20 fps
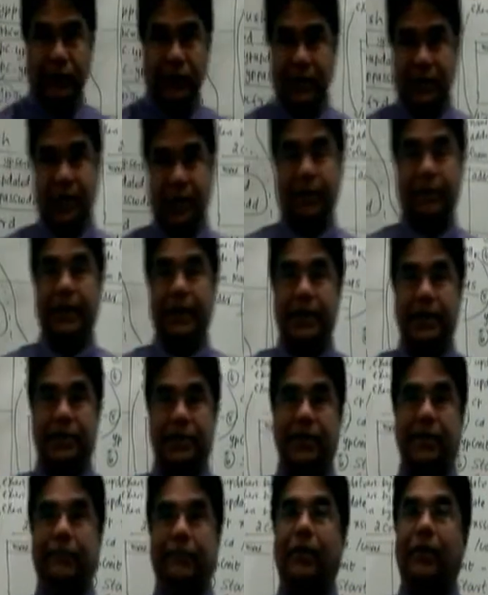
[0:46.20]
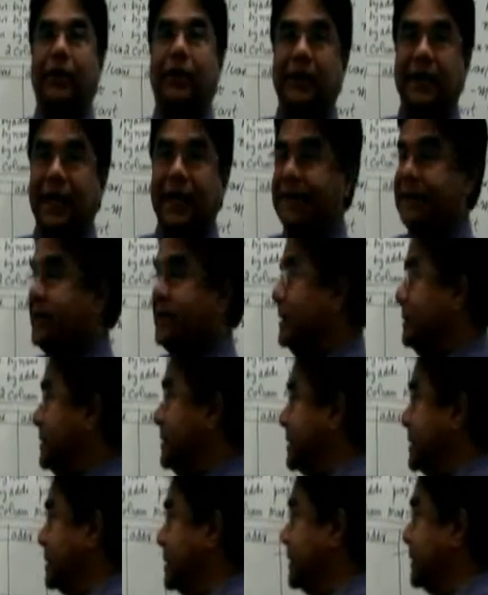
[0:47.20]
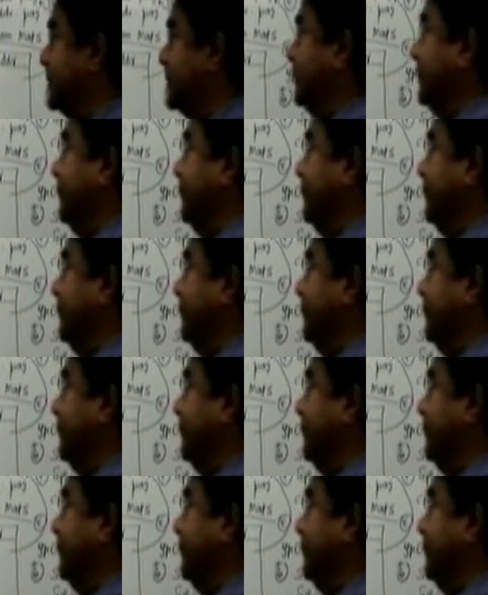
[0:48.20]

which is a combination of all name services.